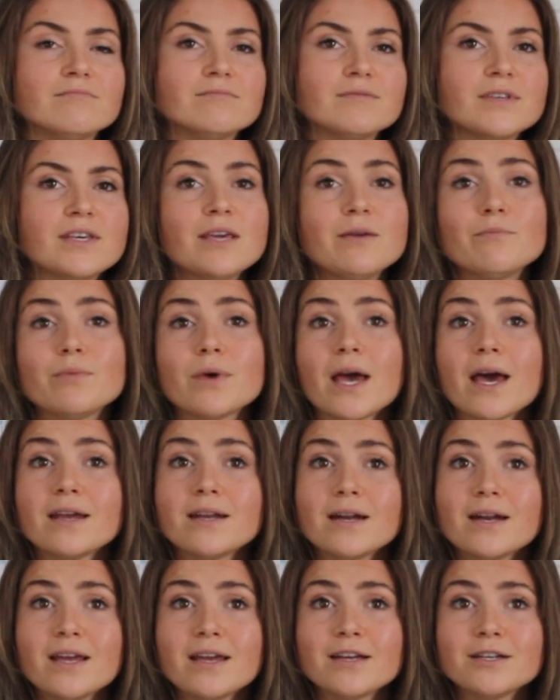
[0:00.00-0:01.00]
keep
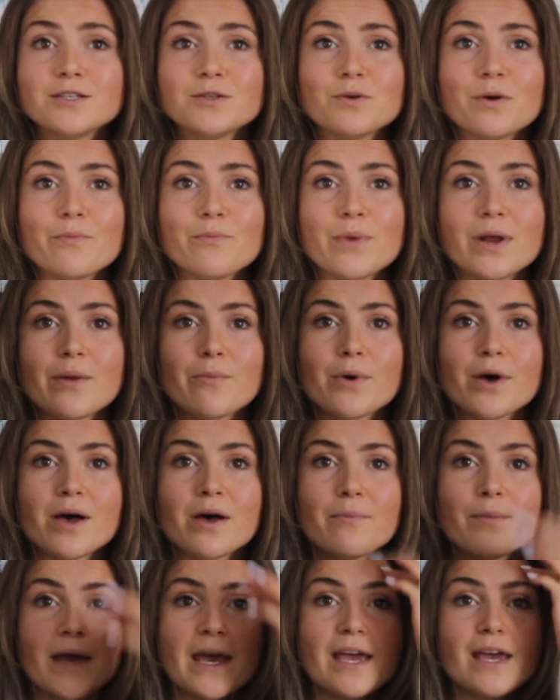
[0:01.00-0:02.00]
editing to a
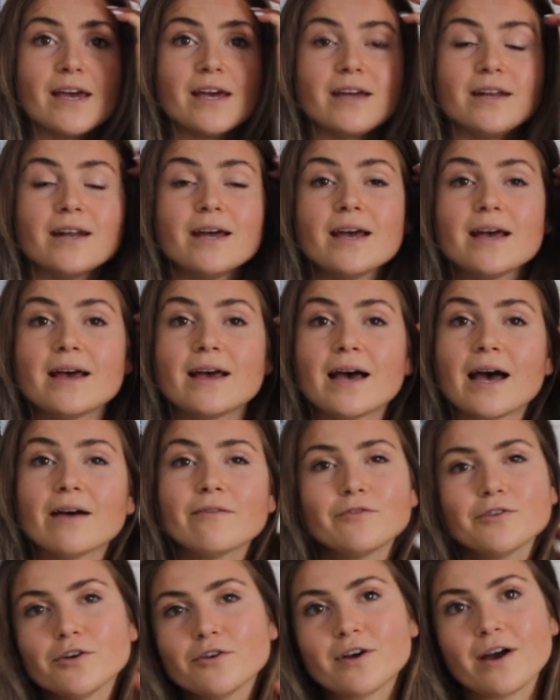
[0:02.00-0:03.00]
minimum and
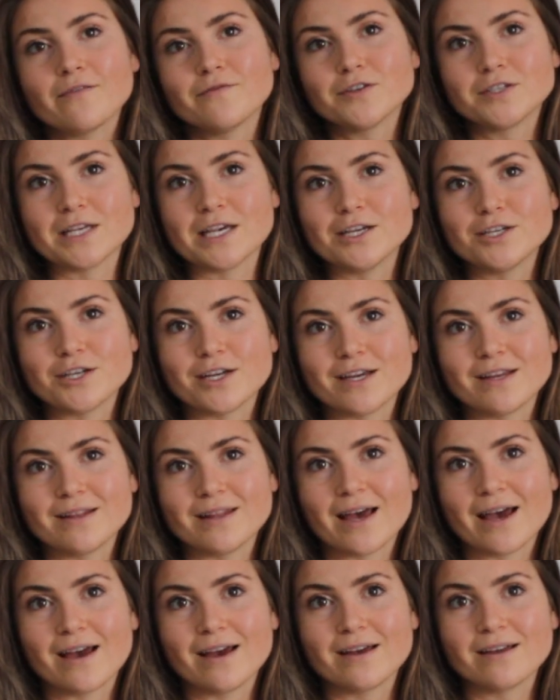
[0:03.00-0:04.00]
have a real conversation
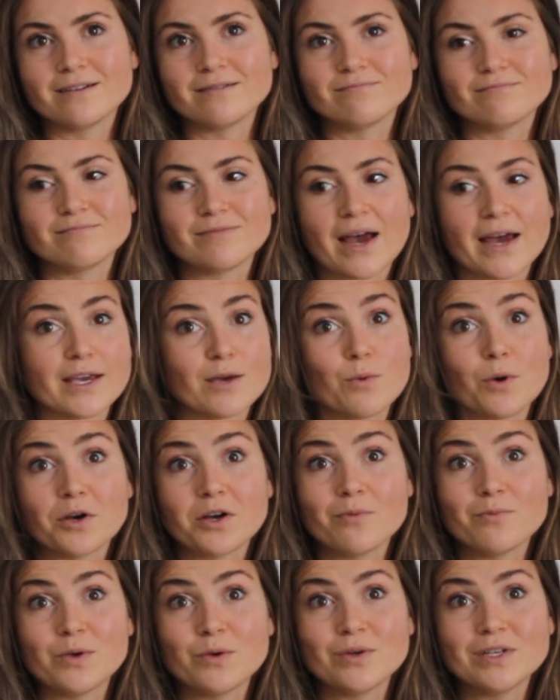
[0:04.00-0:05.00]
that I can
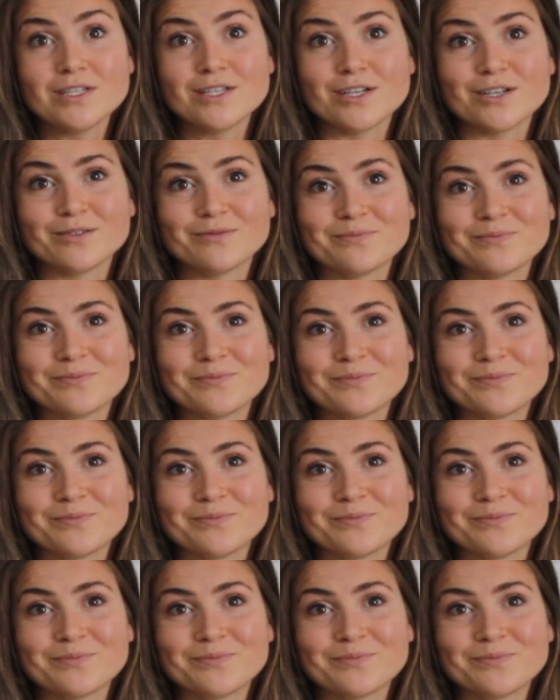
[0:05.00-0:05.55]
welcome you into.